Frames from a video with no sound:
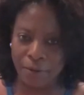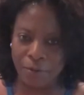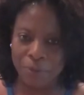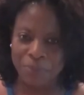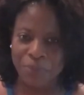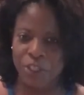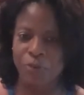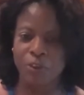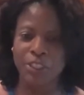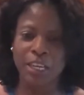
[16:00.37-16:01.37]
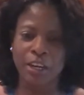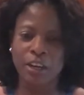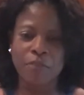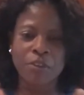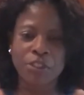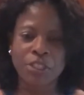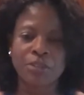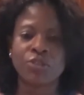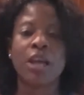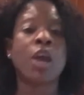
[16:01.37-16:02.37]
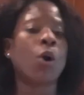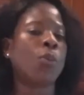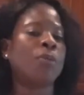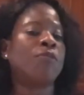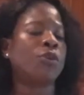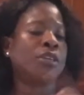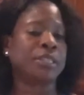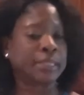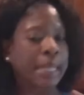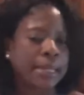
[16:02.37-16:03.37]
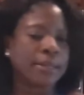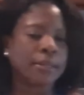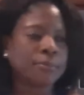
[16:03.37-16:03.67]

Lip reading: So you first got to love yourself. So I hope if you are single,